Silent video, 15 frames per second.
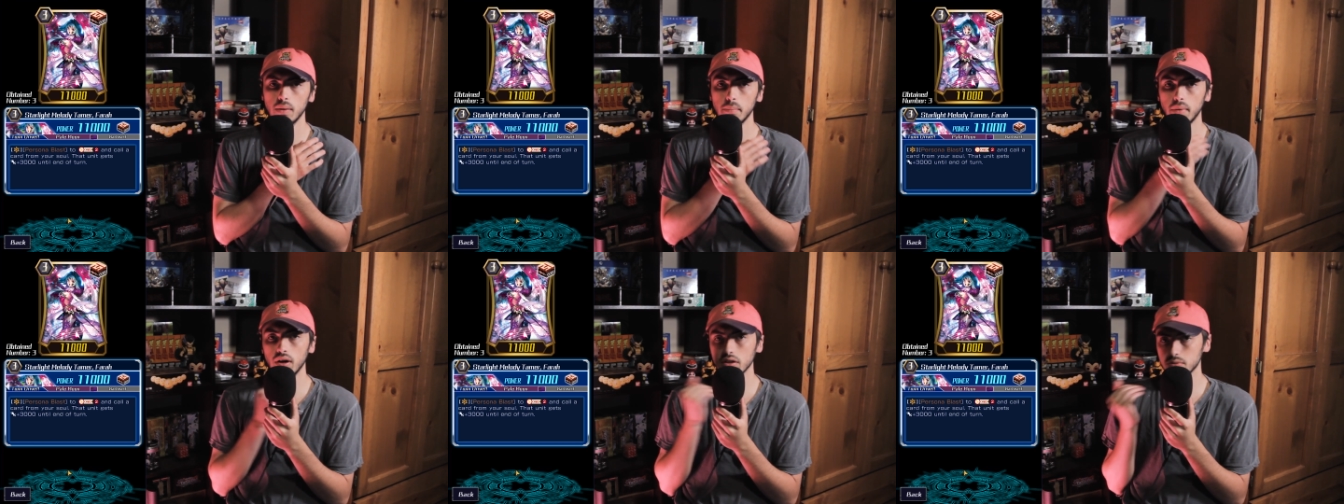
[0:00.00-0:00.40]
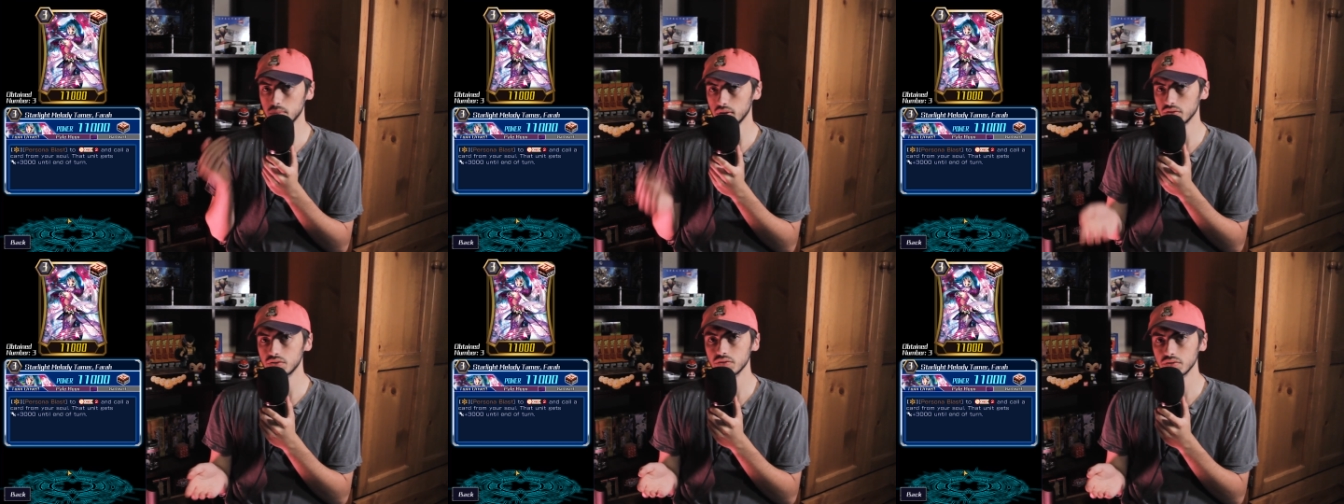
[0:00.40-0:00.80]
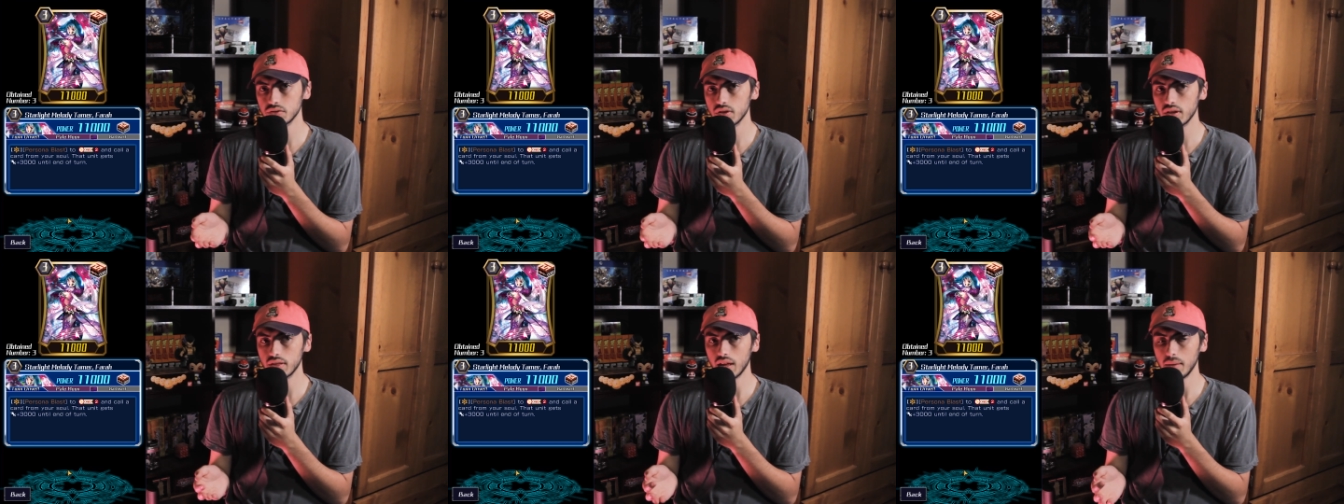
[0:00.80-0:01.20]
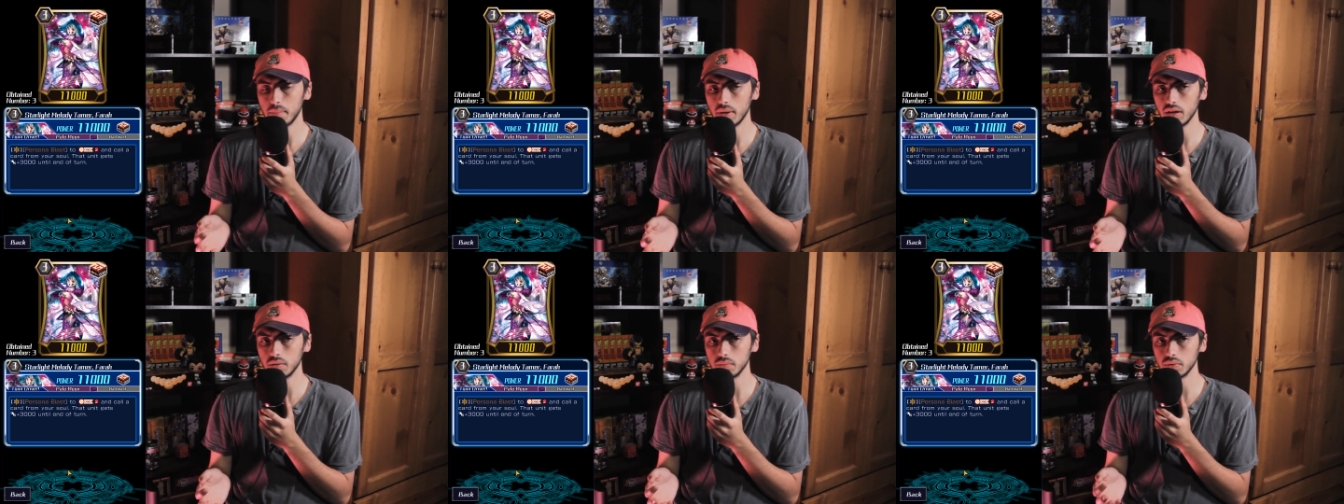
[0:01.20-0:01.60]
boss monsters that
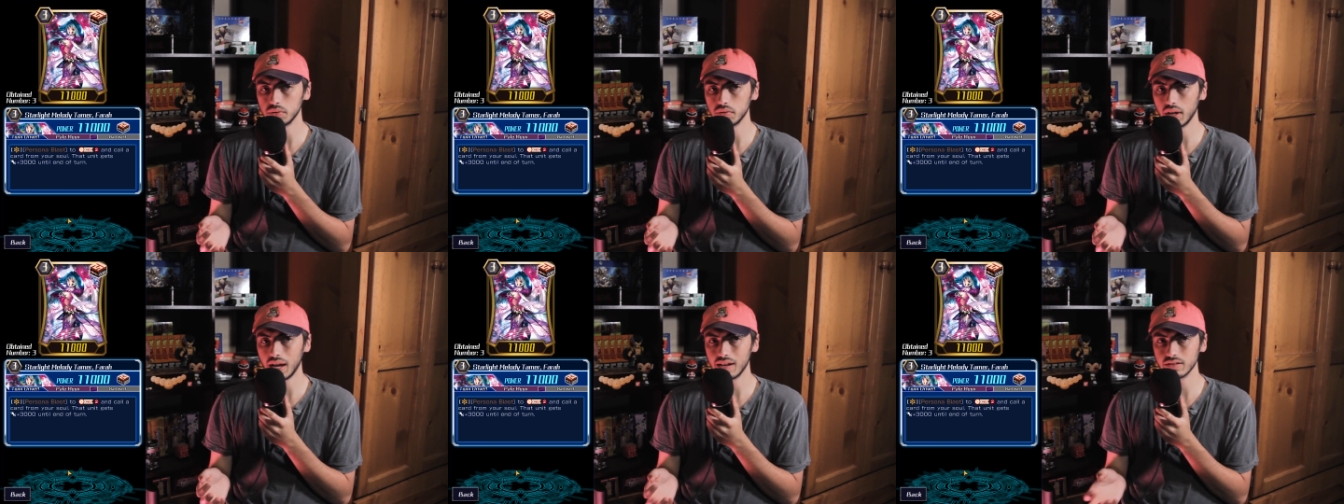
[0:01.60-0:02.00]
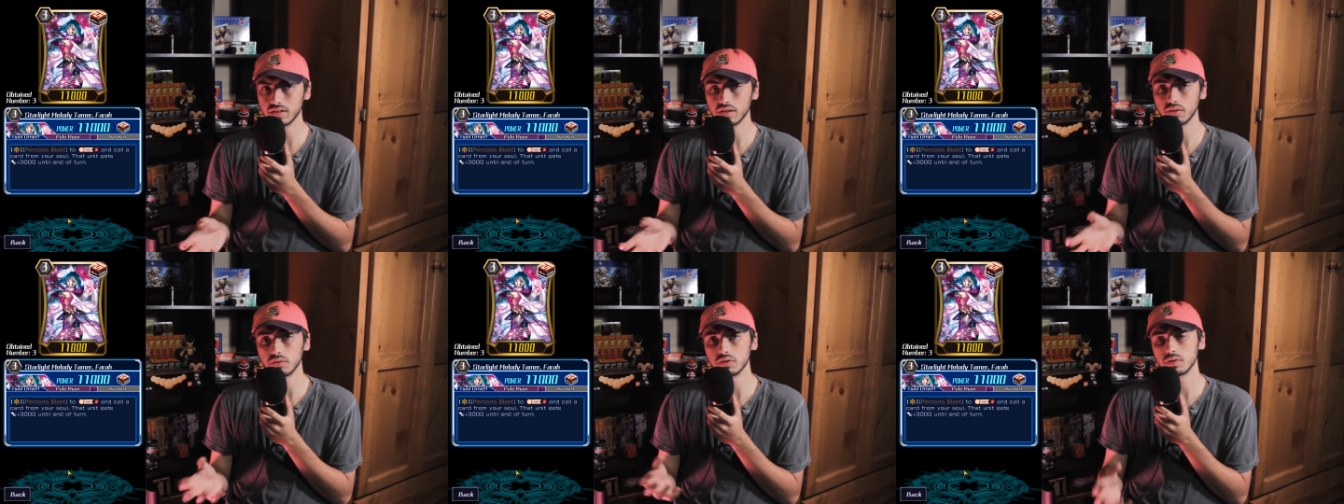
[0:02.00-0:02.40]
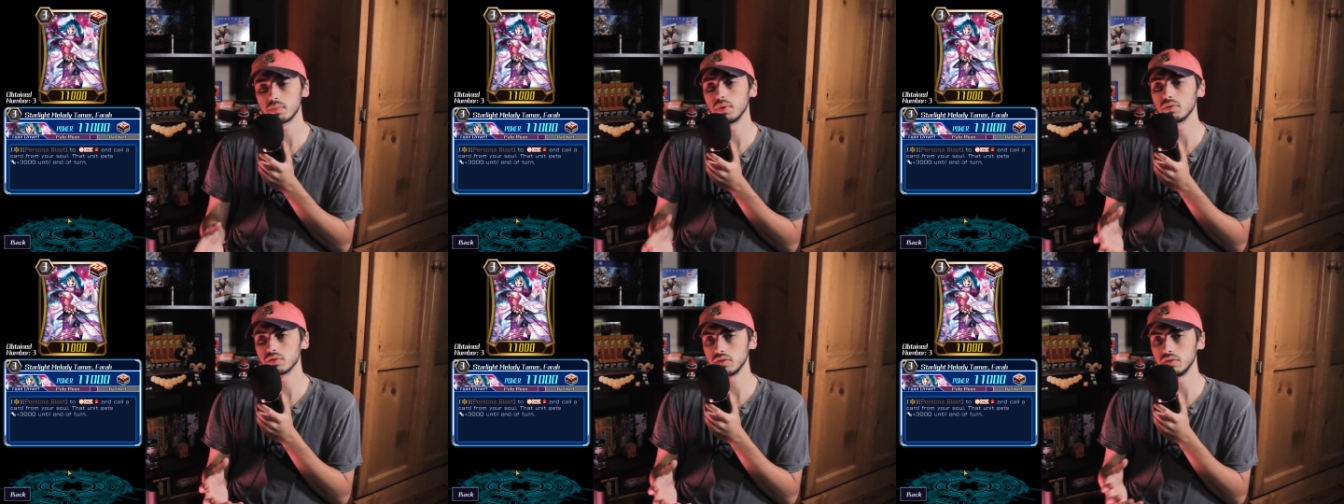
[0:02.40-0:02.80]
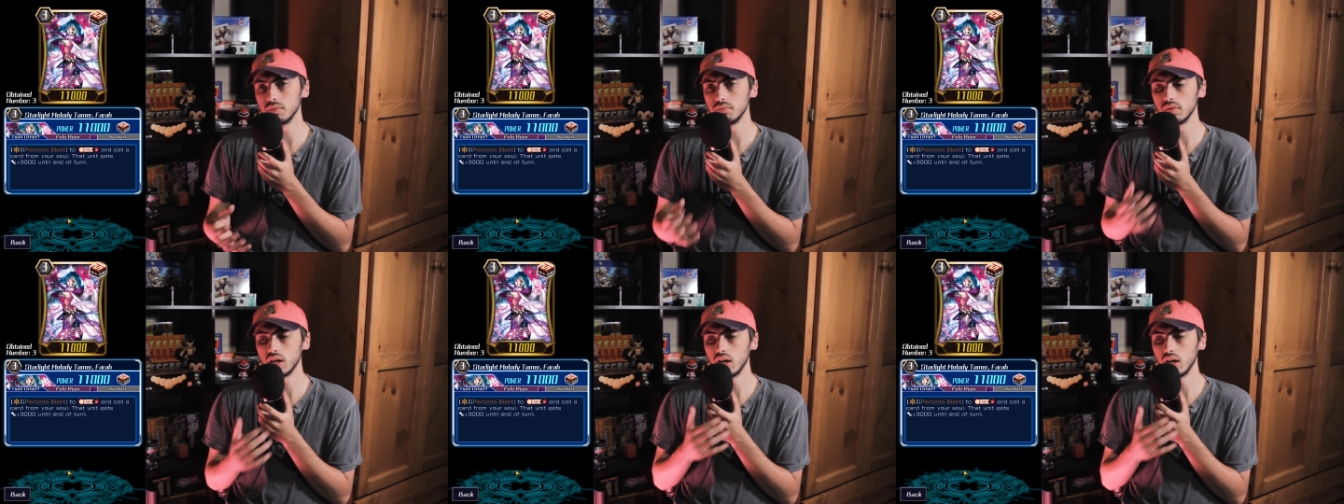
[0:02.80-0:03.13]
Pale Moon has at their disposal.